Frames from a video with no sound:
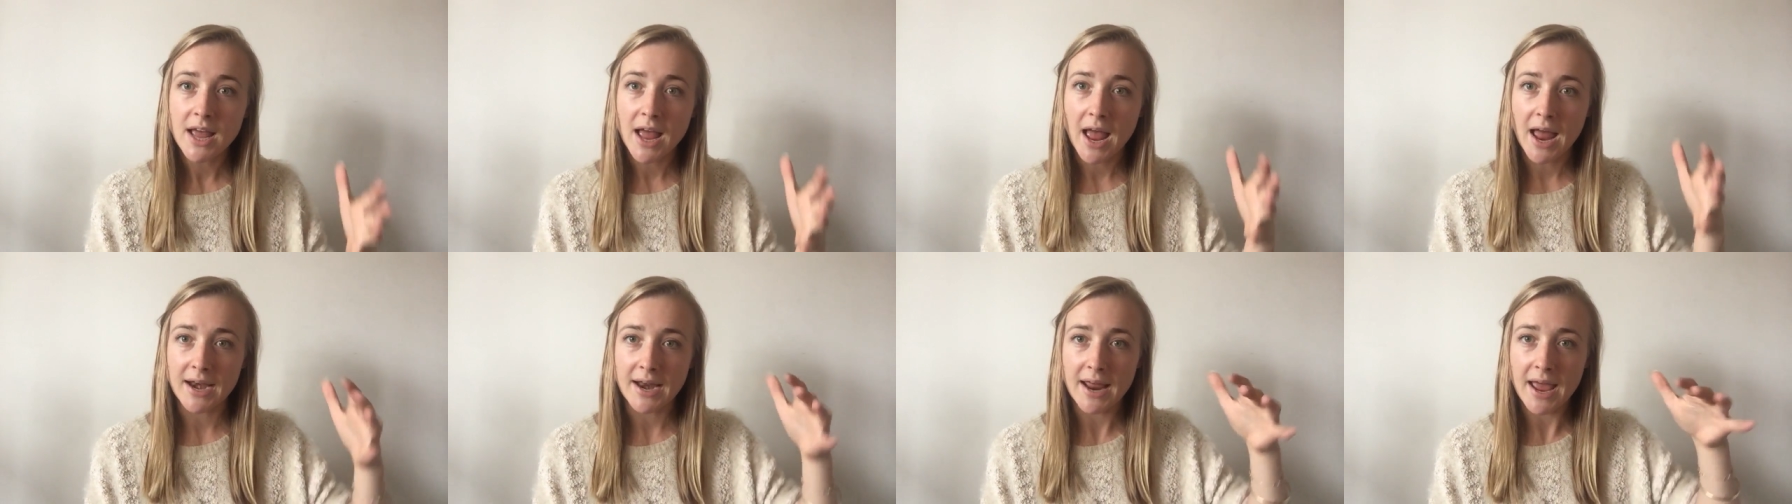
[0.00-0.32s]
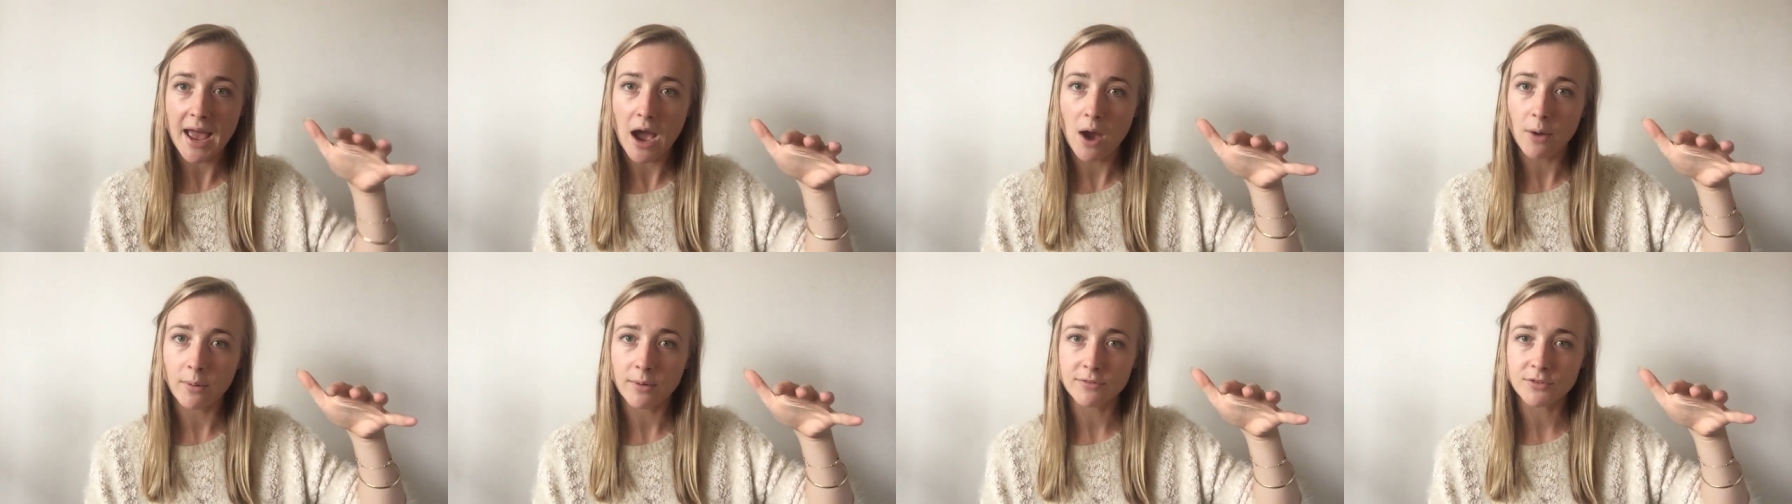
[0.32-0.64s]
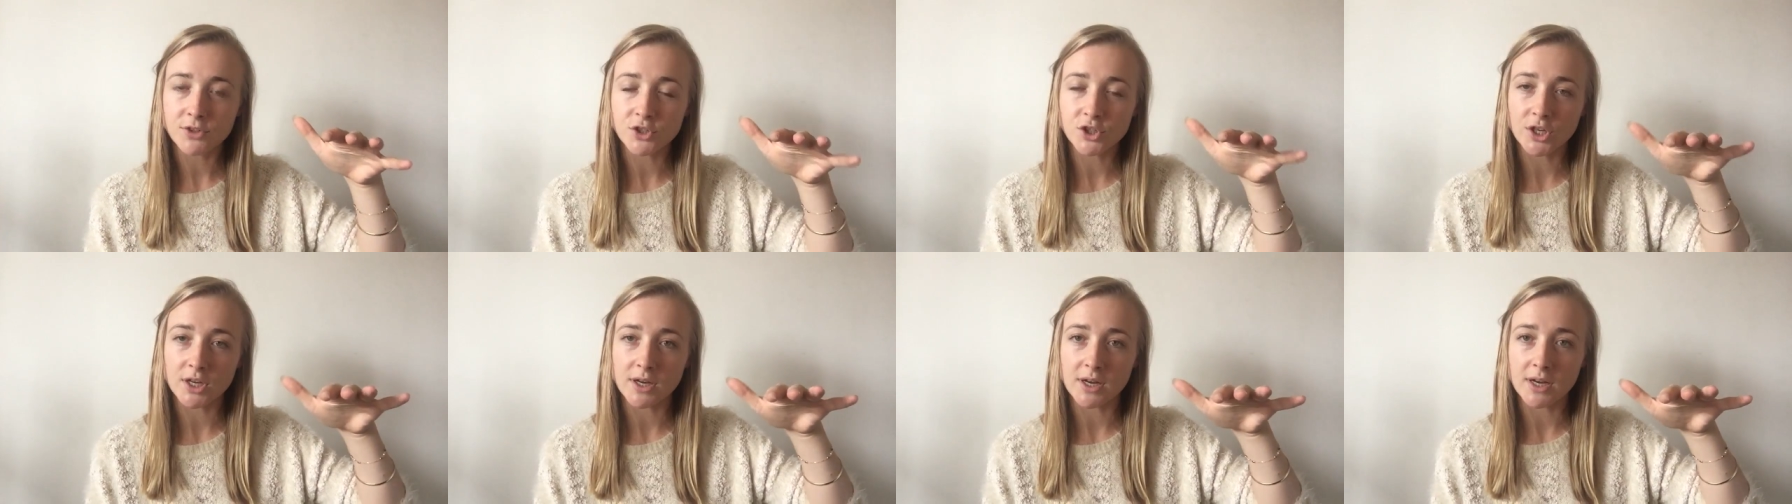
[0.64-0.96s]
and how if
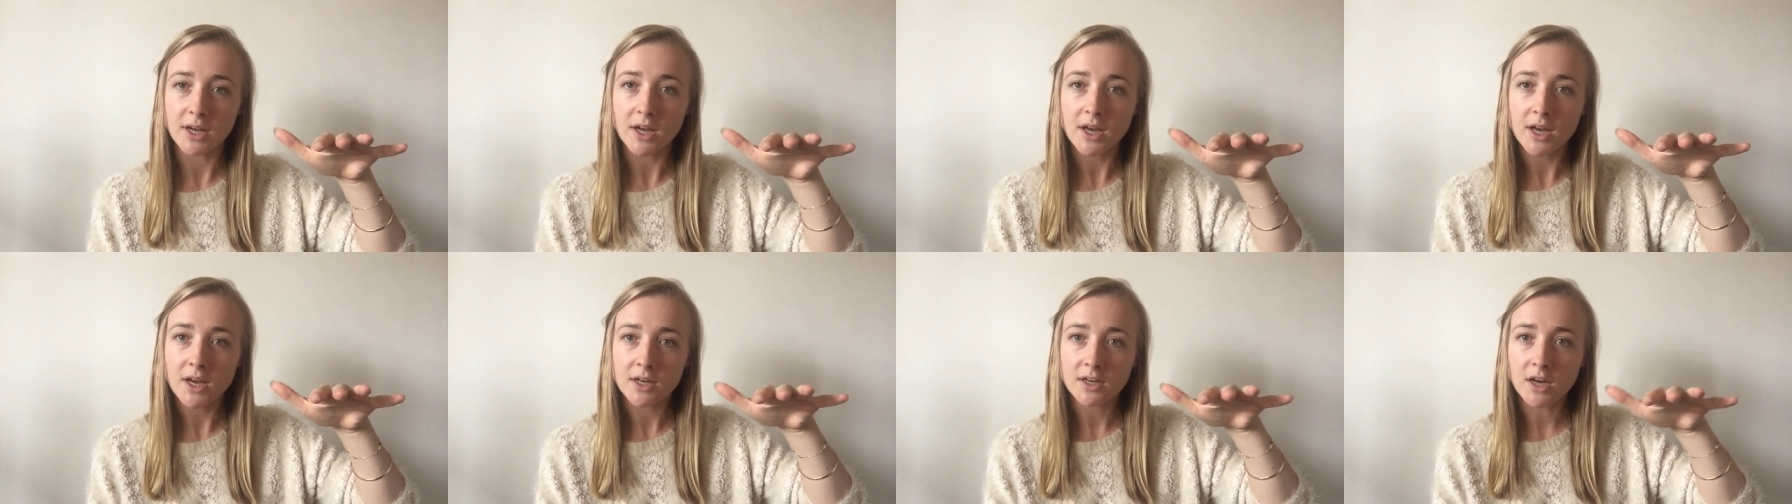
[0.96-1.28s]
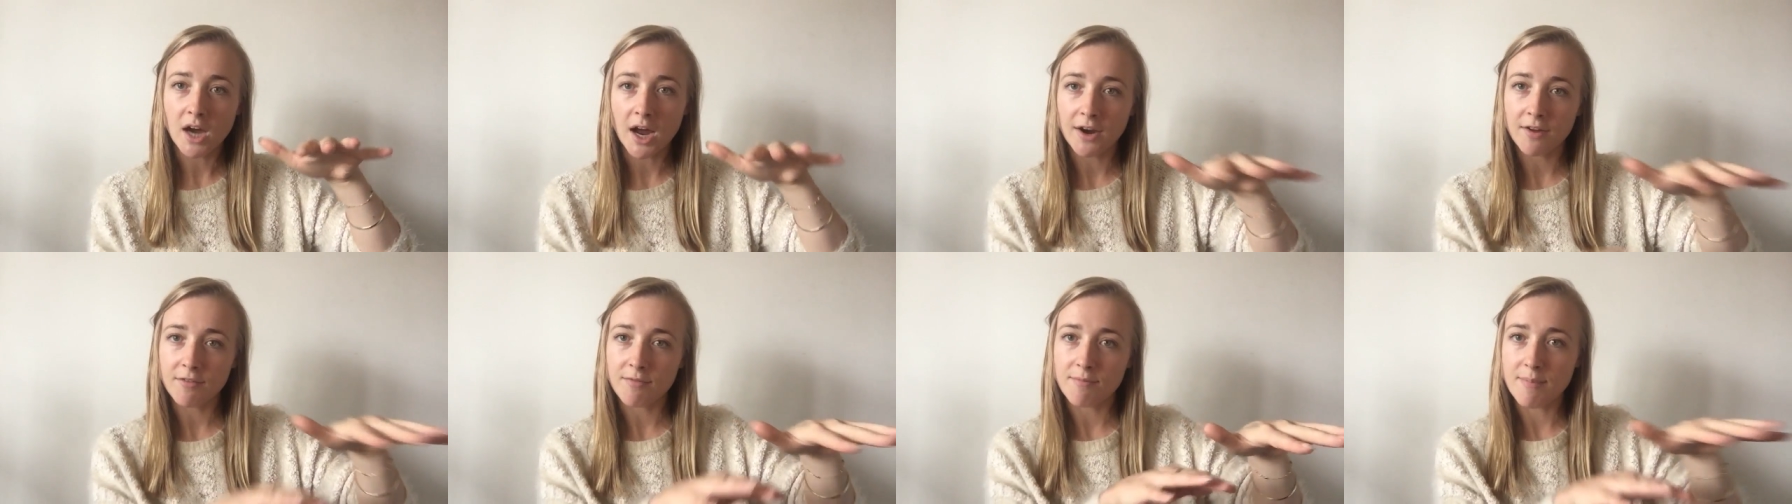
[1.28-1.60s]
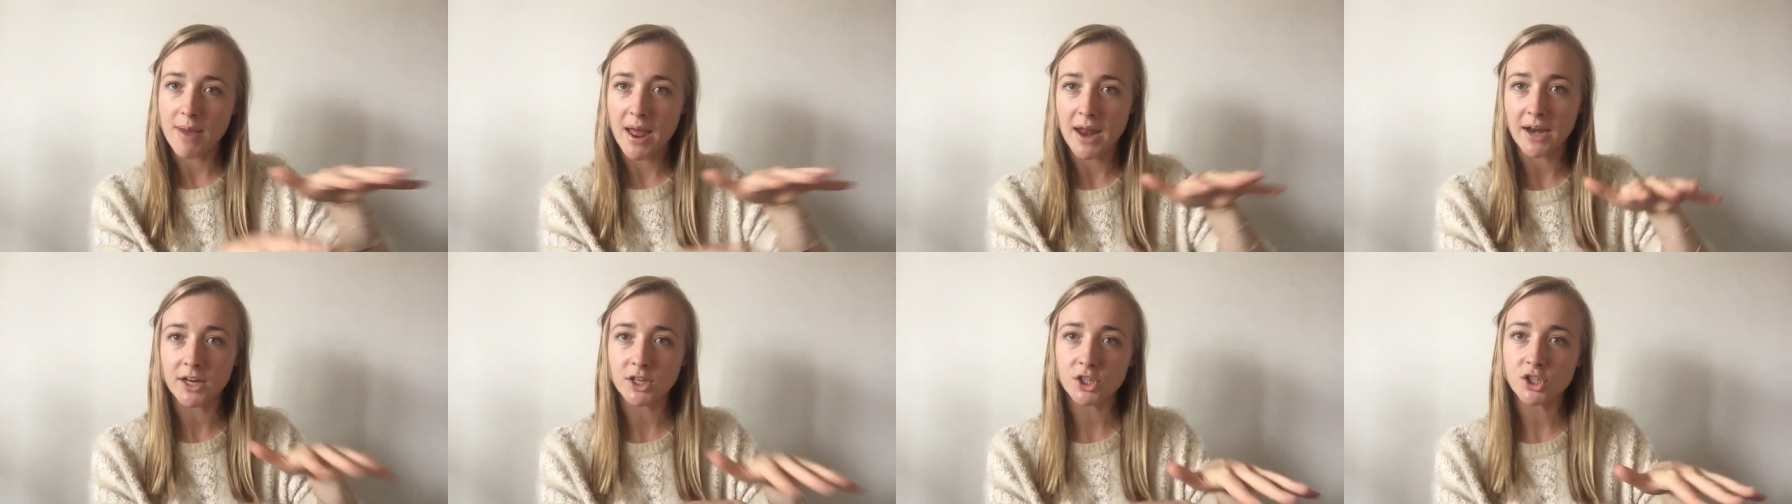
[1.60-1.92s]
she kind of
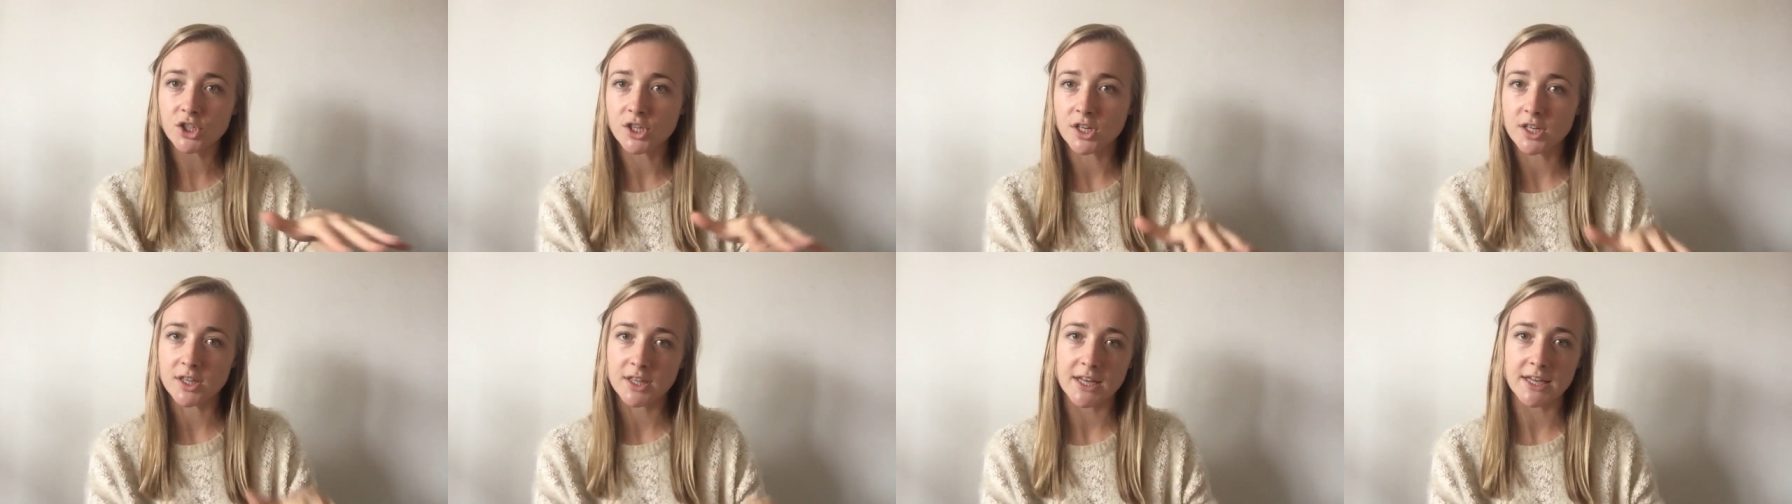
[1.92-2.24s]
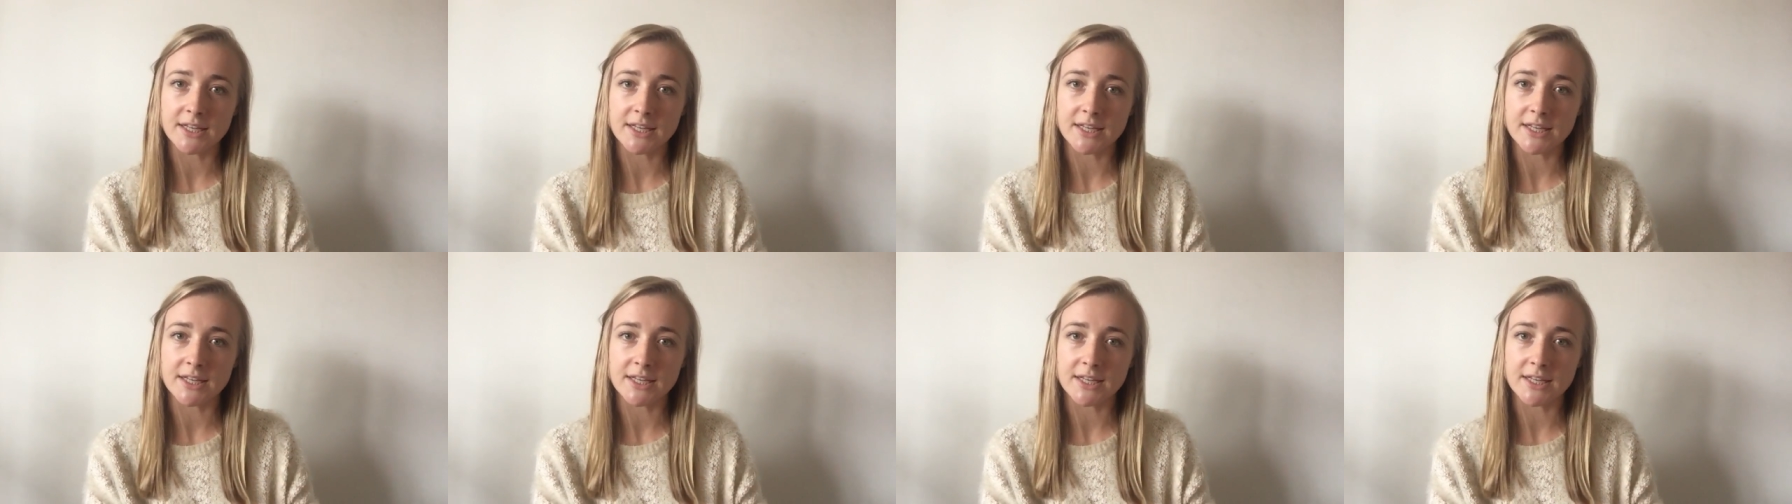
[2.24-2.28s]
managed it